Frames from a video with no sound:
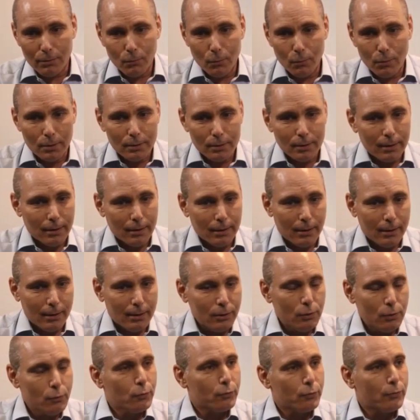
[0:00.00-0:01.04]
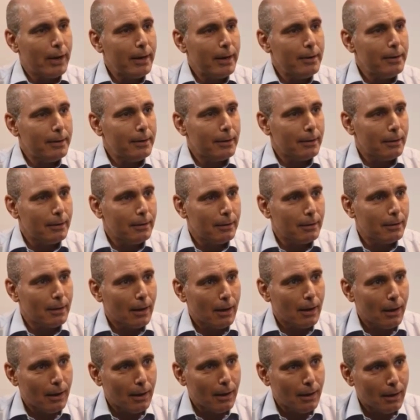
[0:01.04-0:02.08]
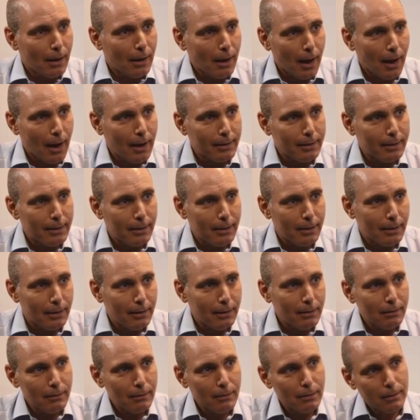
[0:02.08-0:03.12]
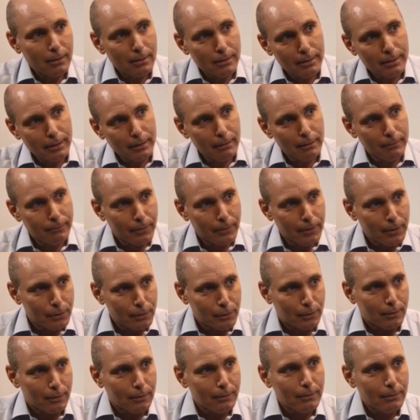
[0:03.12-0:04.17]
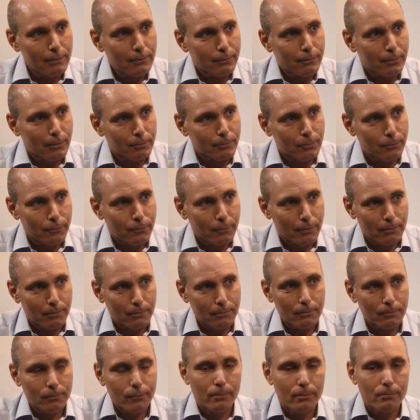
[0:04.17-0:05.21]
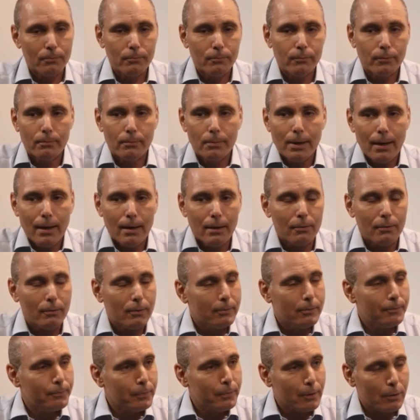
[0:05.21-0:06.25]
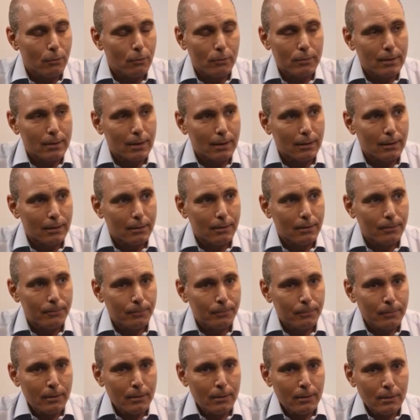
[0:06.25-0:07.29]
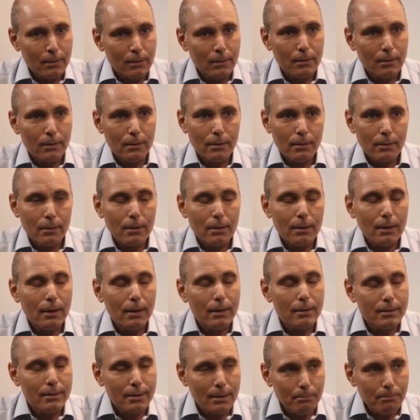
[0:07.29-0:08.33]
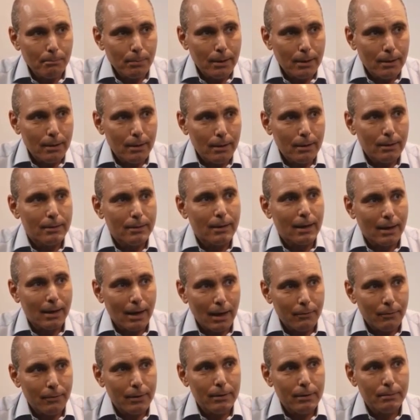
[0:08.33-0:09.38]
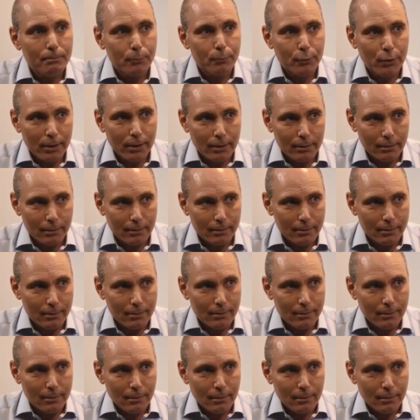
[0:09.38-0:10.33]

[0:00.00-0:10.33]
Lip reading: what a Ukrainian ID, second version from now, looks like? It's simply the current practice